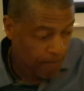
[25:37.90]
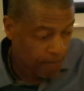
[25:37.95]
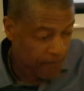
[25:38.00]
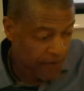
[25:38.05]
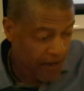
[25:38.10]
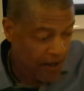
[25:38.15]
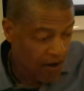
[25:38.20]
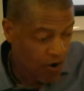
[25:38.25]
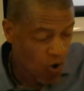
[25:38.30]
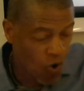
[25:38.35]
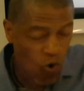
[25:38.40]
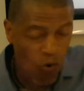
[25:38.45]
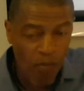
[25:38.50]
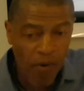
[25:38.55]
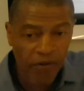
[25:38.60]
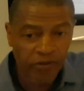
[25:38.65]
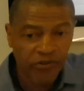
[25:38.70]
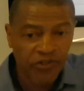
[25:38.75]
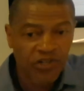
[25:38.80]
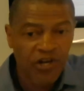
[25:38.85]
That whole
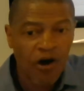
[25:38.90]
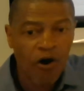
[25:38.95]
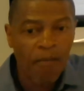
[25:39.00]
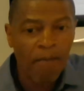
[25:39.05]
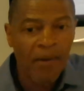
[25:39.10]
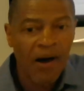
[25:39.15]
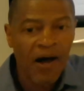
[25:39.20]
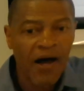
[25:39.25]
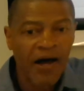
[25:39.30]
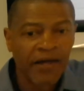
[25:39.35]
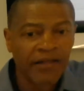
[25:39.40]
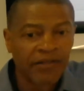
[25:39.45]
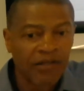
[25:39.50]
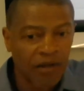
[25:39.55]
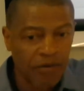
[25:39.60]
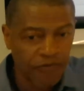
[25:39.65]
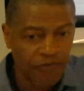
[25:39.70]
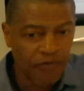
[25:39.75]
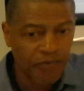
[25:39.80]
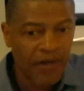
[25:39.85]
mother-child bond
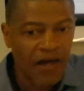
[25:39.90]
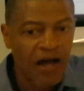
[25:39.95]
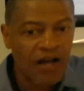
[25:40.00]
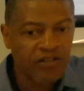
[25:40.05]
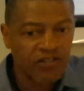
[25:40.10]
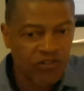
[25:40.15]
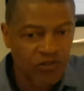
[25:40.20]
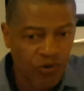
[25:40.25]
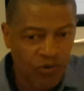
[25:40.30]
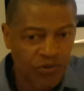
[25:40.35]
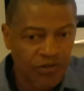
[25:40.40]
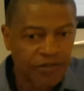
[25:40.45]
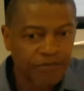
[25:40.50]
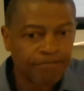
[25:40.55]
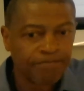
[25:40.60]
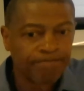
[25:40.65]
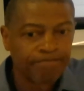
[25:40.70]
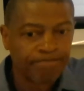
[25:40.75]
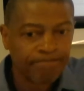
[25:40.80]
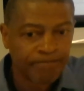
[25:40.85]
comes from the oxytocin.
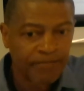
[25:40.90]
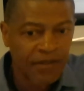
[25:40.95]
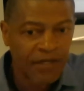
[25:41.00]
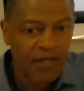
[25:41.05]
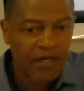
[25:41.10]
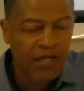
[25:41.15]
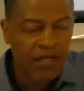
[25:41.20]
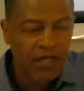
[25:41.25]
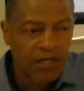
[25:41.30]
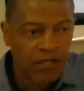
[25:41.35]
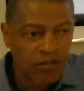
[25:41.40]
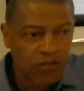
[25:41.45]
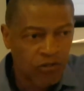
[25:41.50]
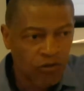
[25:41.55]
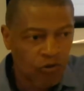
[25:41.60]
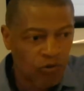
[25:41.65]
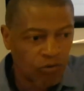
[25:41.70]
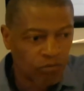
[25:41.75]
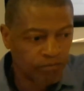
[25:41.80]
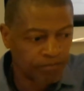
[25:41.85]

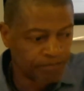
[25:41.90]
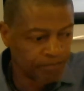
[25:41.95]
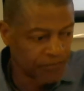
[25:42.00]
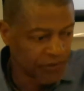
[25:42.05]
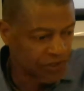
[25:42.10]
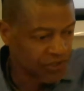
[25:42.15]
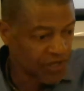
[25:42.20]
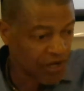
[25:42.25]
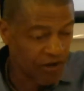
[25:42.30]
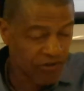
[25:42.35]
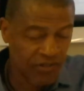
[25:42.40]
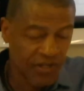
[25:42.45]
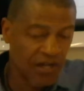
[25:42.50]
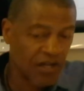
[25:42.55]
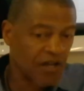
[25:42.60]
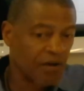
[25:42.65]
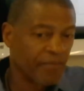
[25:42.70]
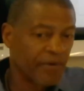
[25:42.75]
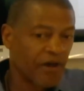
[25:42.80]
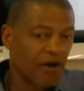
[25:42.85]
So the child's not
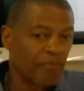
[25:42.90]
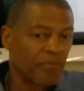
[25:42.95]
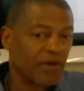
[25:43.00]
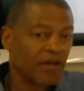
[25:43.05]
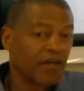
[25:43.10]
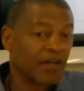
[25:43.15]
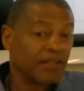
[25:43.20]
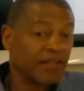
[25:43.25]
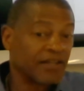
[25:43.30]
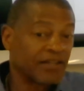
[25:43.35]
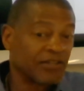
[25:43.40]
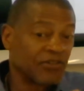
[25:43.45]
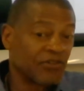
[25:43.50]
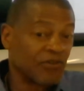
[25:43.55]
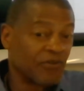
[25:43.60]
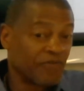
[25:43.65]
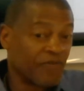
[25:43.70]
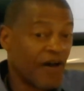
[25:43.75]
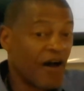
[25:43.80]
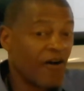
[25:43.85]
coming out being connected to
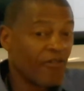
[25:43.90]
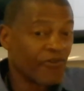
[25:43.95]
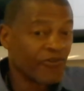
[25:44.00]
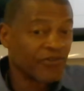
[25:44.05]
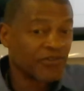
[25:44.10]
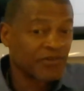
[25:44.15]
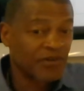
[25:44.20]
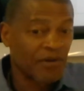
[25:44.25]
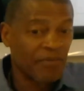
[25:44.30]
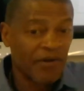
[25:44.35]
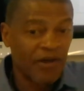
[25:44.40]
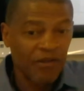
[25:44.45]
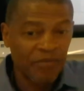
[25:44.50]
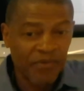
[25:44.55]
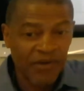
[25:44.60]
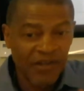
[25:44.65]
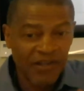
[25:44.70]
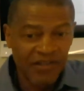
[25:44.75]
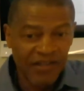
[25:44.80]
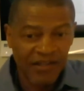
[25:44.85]
the father, it's coming out
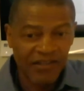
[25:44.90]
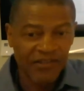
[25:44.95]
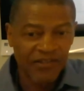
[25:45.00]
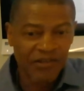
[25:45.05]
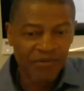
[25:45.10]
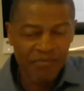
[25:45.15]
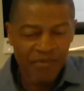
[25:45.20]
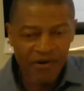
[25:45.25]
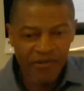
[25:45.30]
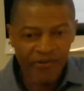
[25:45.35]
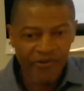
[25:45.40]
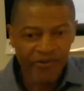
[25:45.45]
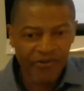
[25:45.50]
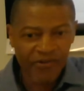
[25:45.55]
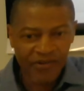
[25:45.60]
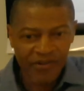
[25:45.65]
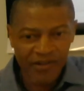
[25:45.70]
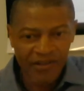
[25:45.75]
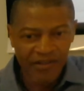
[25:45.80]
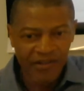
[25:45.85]
being connected to the mother.
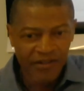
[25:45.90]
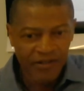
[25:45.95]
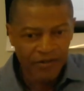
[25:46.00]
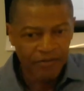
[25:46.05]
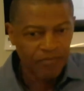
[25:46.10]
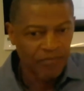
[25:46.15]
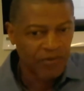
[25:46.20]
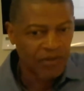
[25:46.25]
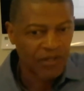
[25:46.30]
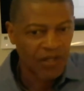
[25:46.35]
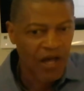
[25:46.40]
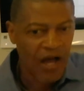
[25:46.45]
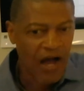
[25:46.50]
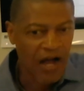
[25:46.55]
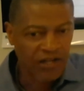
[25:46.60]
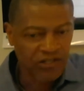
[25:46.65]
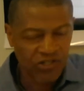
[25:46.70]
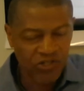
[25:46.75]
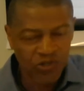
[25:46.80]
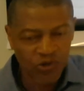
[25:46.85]

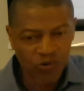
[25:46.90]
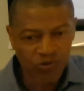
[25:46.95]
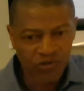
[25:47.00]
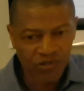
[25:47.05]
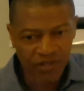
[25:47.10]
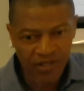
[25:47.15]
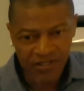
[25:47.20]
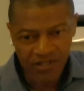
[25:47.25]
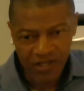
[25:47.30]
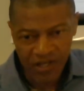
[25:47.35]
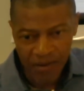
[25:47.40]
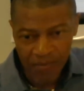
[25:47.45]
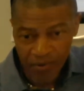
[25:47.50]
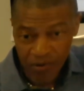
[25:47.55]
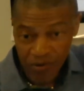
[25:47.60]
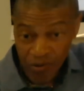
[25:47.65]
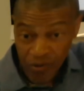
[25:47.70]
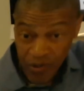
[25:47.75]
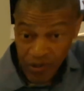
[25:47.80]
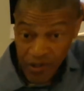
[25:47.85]
Oxytocin as a
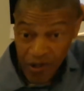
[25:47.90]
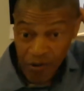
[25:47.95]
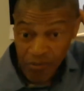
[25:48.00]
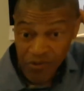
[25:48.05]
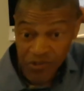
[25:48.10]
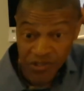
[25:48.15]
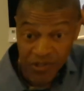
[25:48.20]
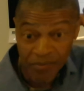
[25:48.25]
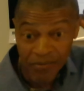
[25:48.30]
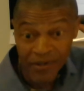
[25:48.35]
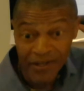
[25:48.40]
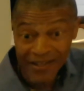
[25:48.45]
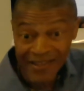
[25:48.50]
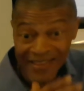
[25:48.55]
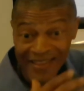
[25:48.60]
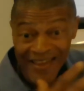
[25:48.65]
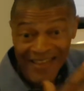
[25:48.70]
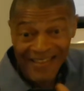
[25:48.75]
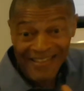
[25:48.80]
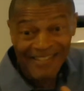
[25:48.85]
chemical can help stimulate
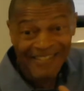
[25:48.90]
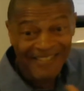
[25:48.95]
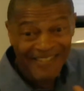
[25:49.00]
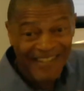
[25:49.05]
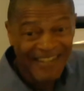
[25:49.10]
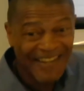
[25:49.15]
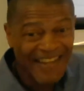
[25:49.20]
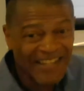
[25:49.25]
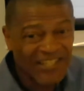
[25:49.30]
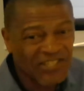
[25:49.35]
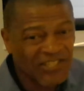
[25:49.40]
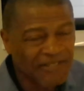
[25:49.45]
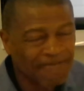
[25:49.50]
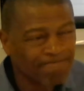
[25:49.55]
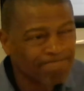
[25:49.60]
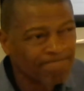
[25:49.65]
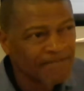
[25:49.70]
that connection.